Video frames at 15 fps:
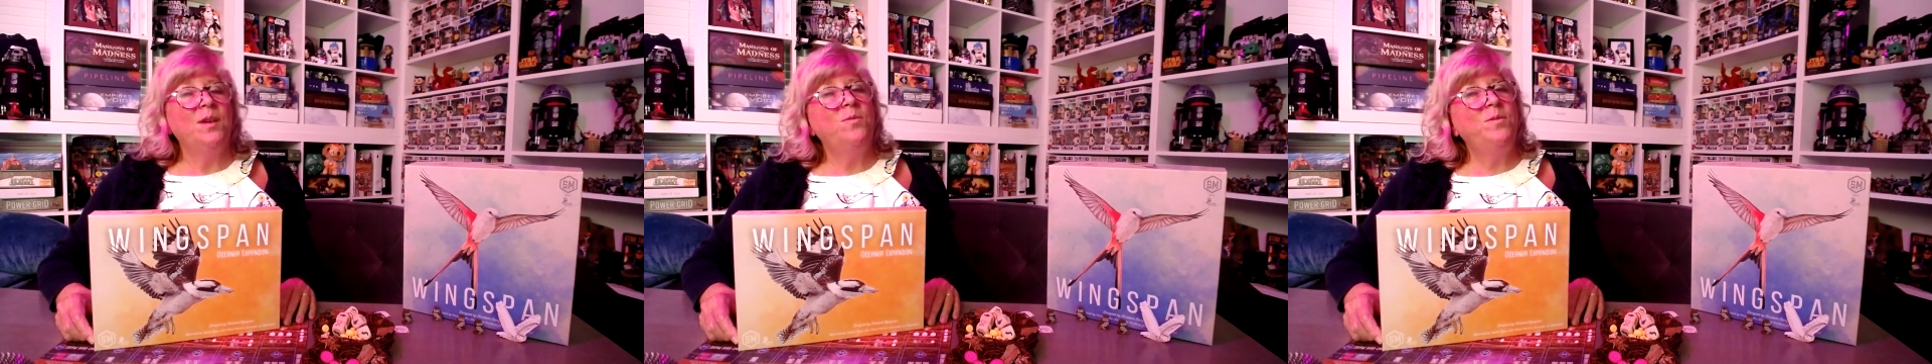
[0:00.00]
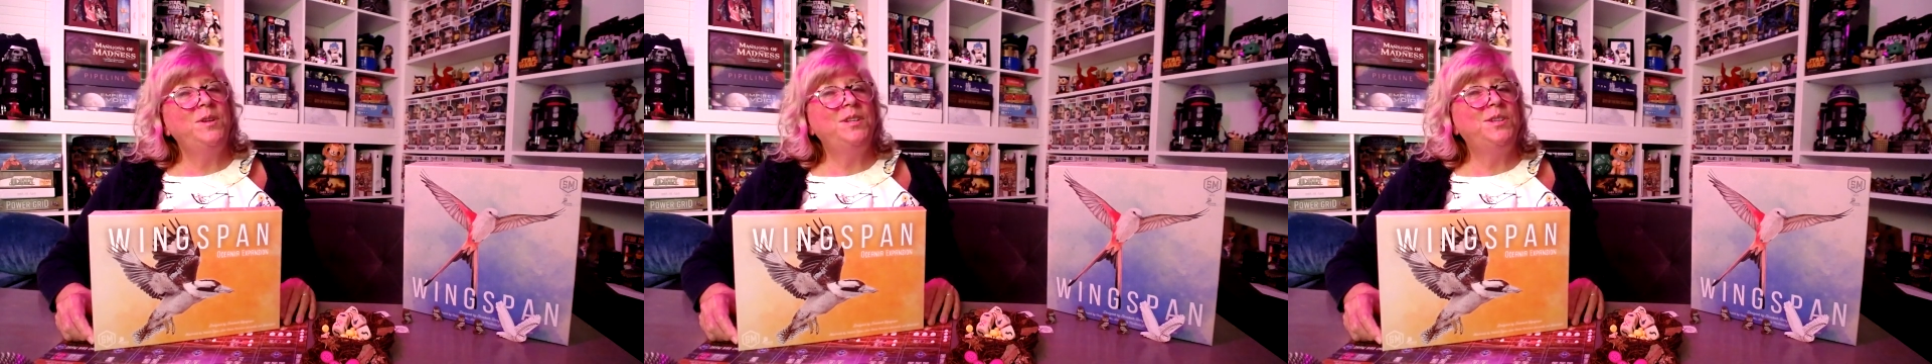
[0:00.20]

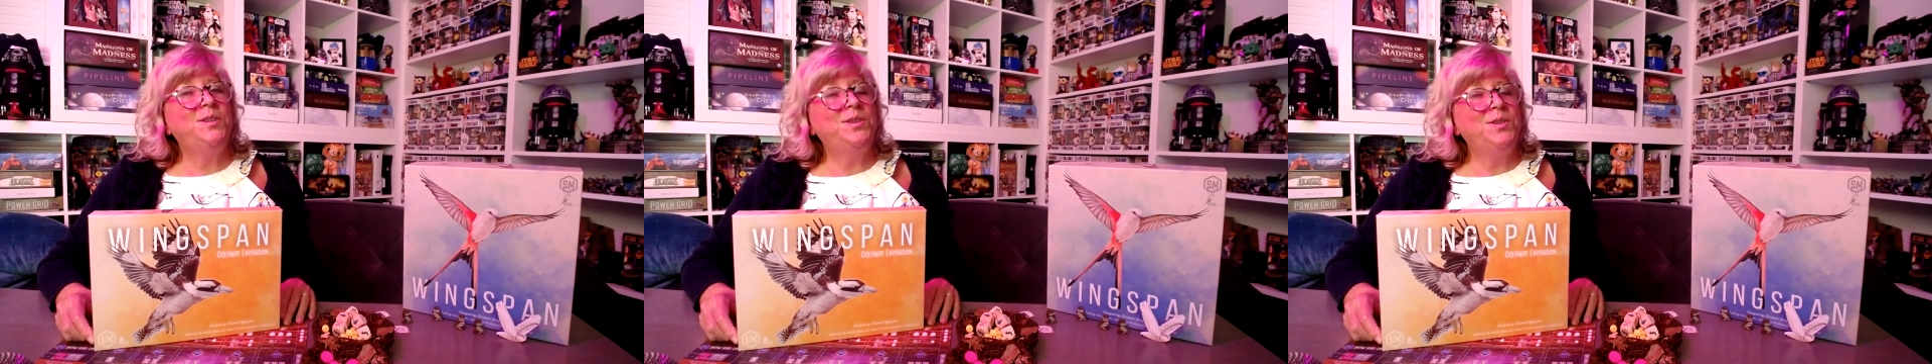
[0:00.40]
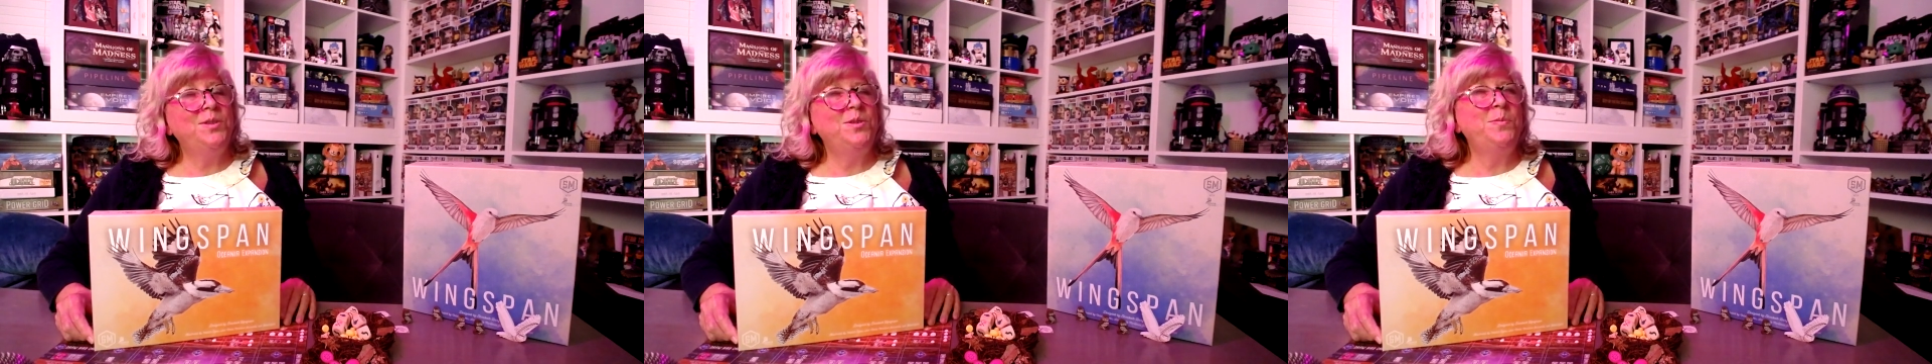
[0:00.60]
We
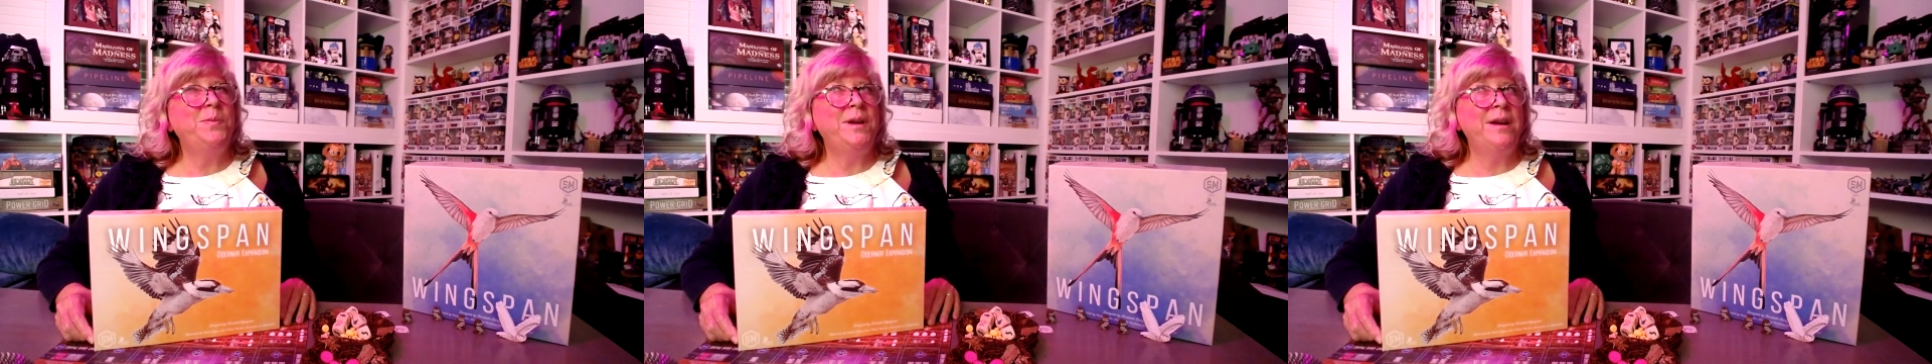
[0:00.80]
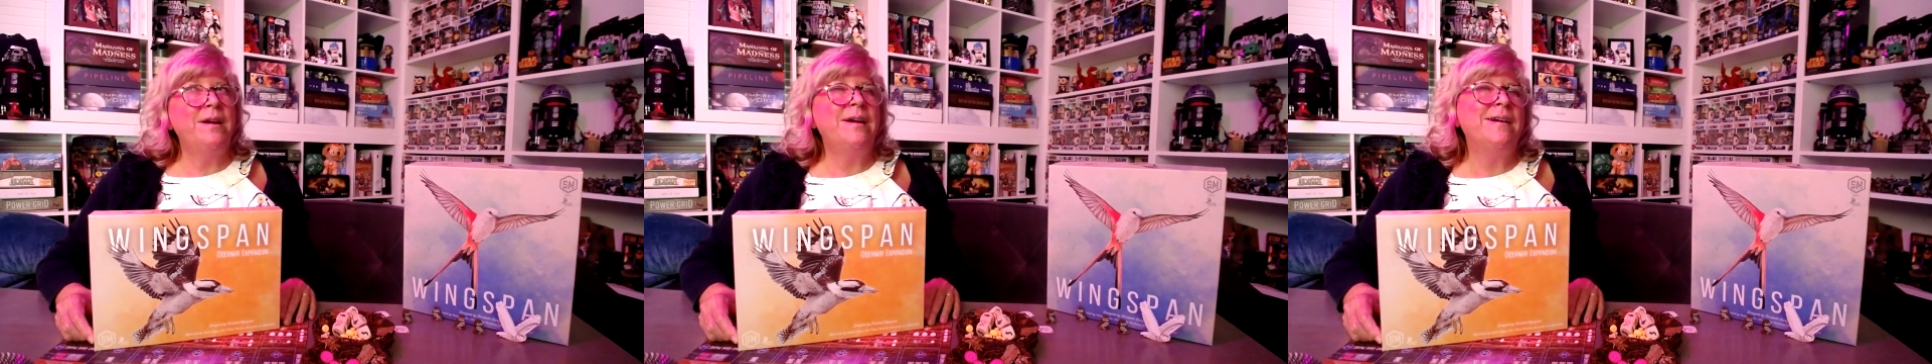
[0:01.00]
do
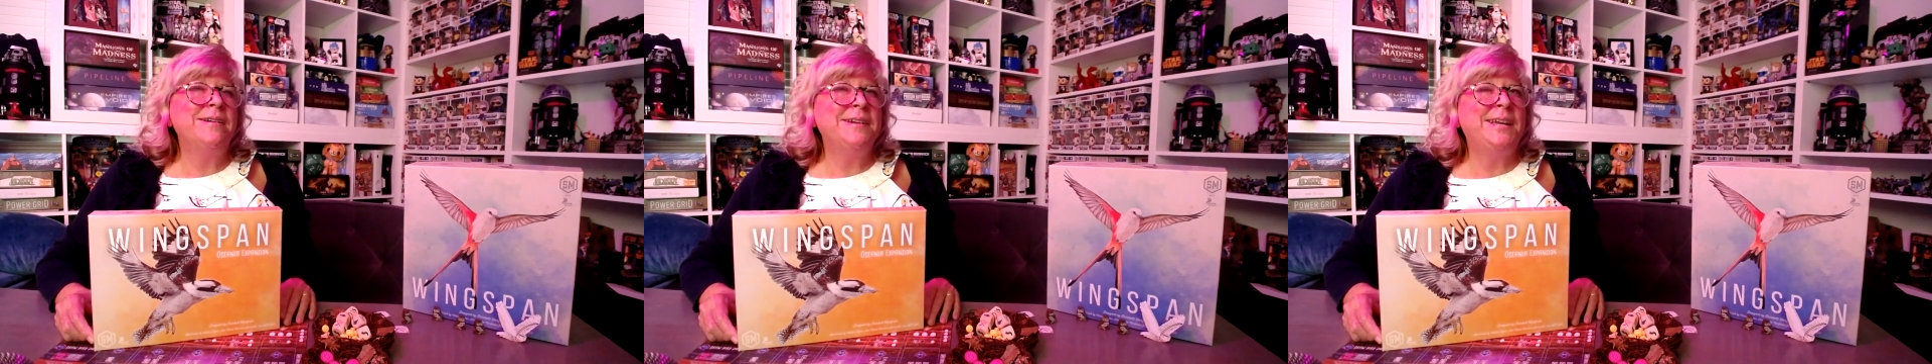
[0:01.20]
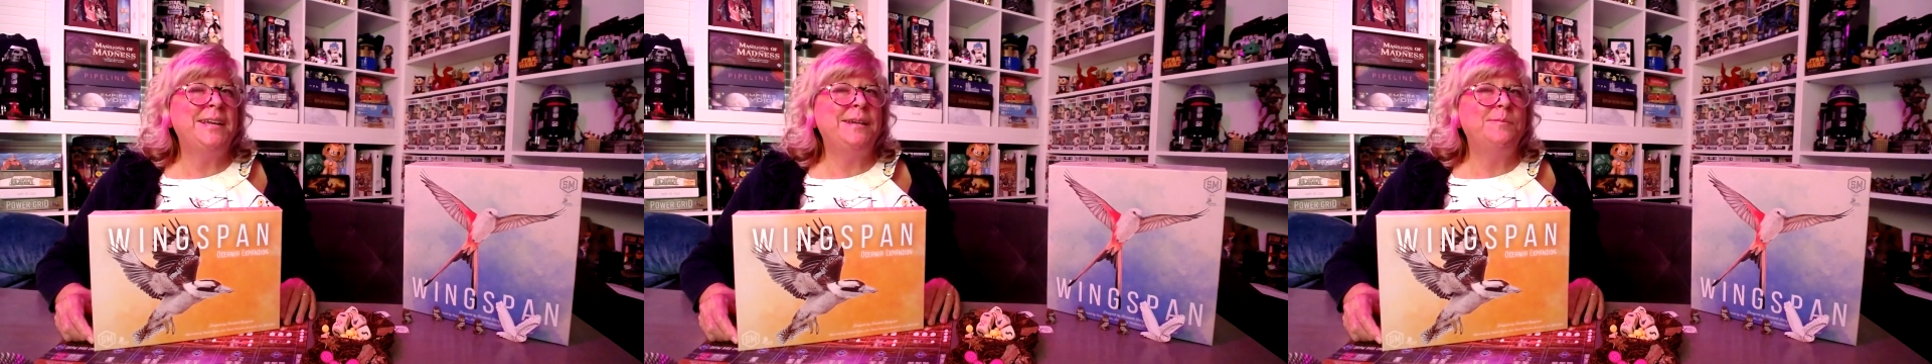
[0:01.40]
pair our
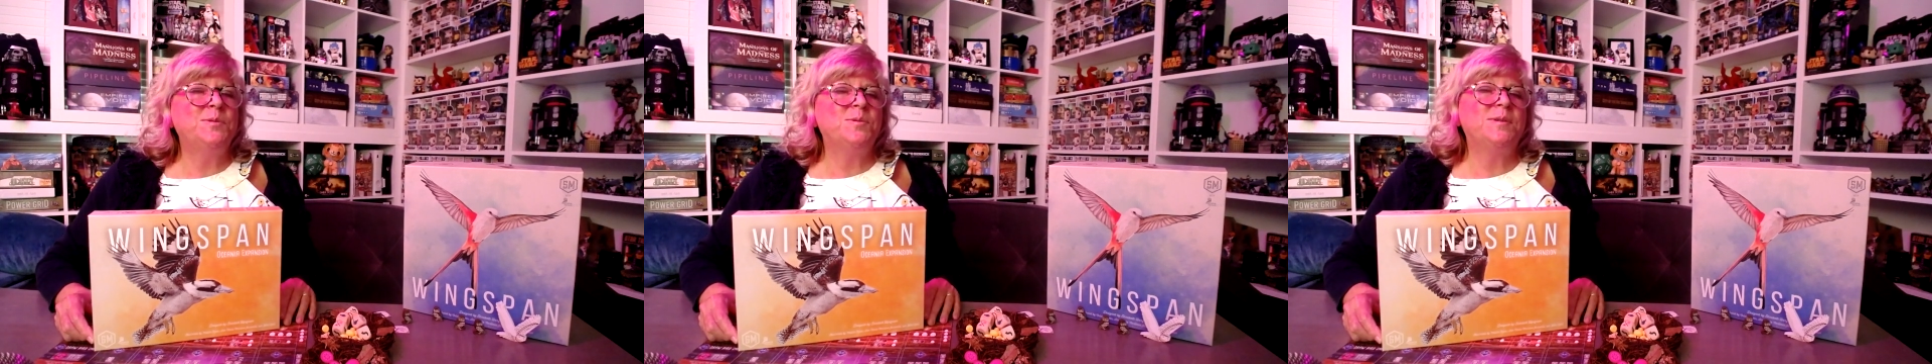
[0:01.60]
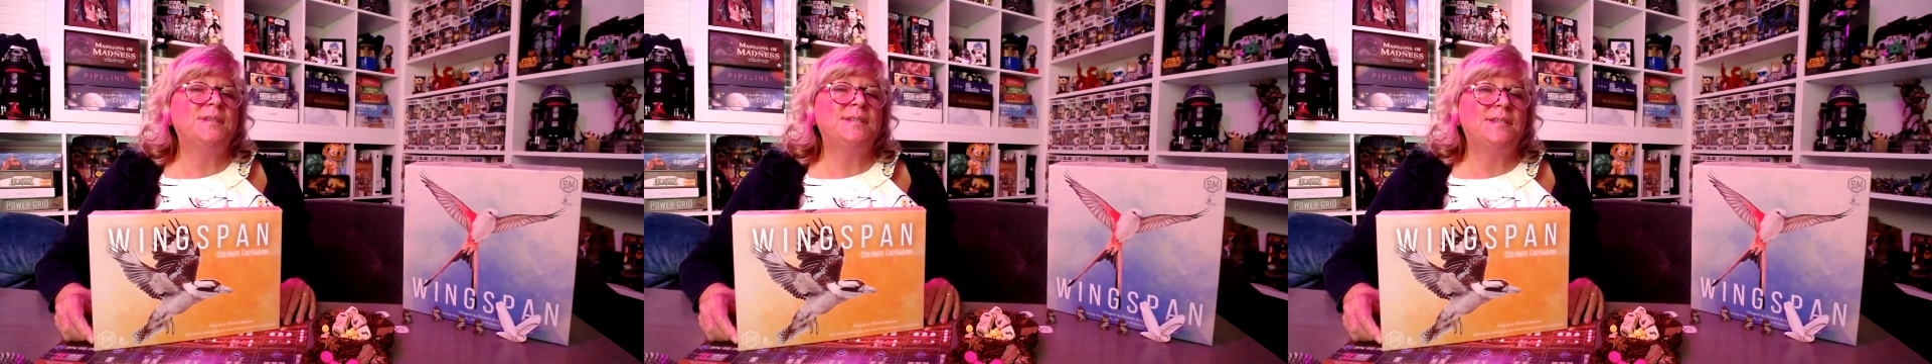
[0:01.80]
games
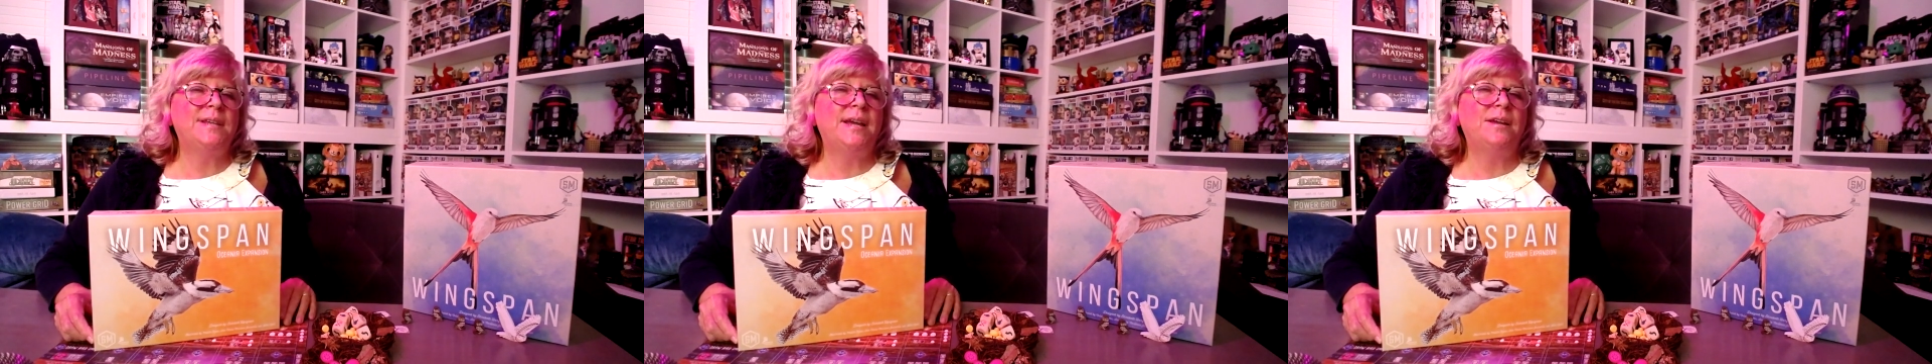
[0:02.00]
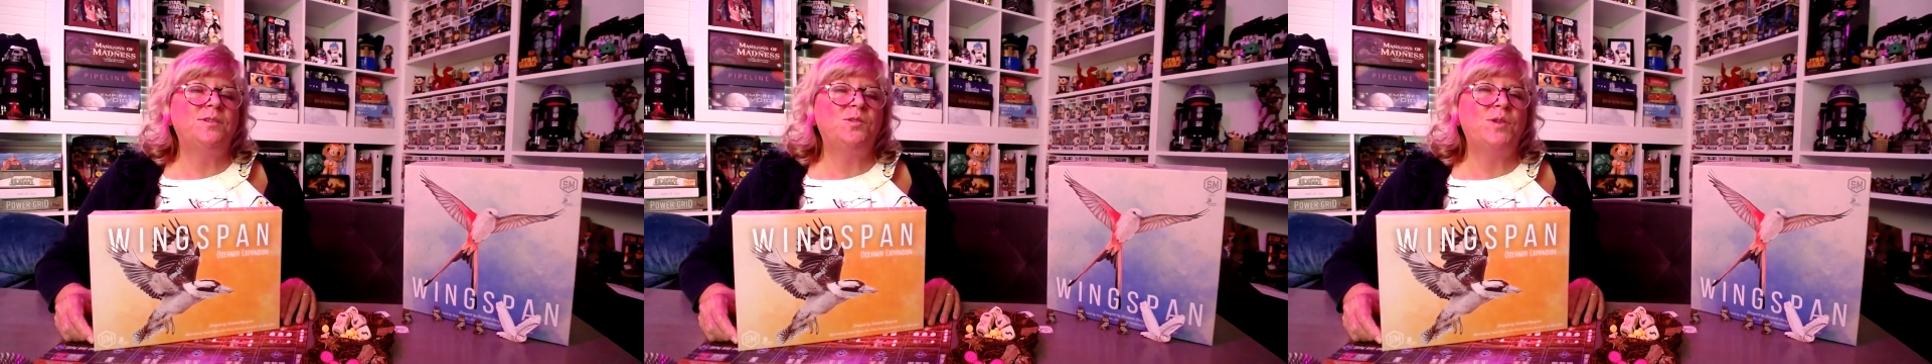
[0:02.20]
with a
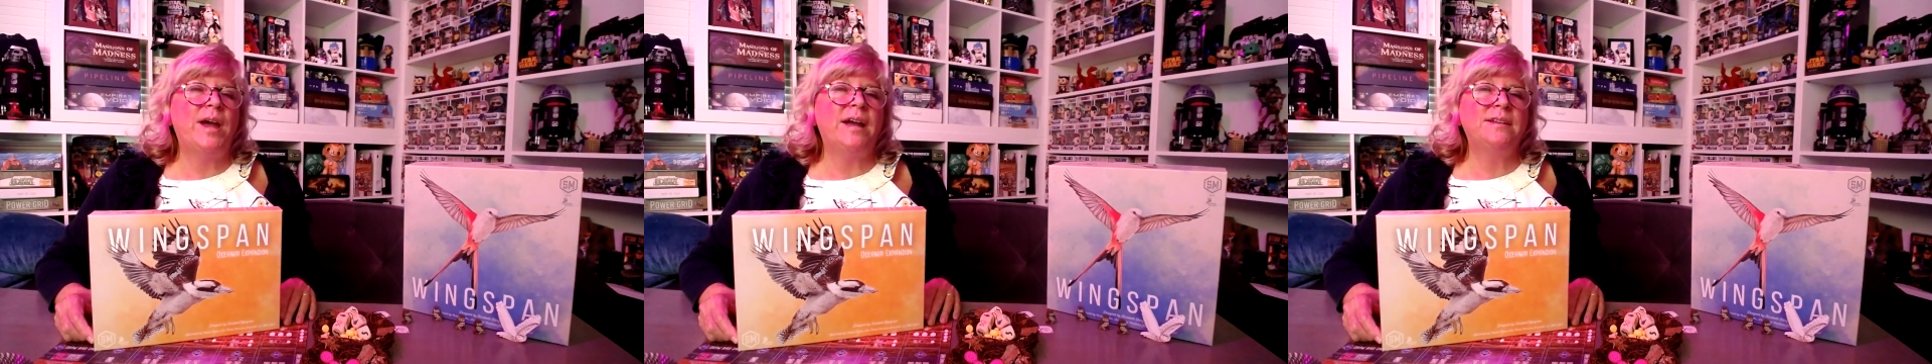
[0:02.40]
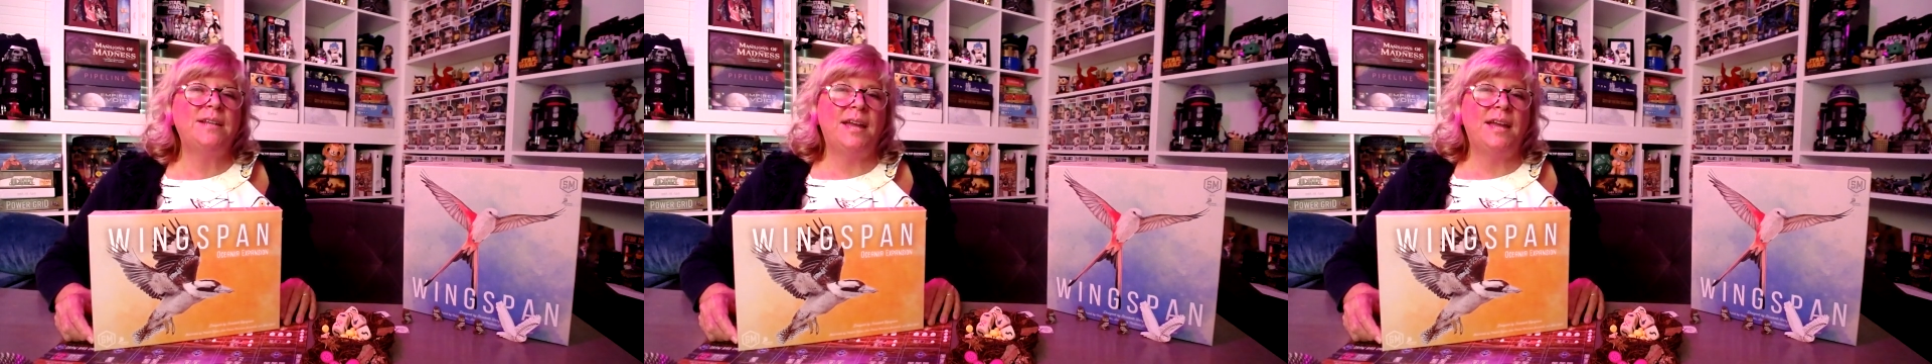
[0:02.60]
soundtrack,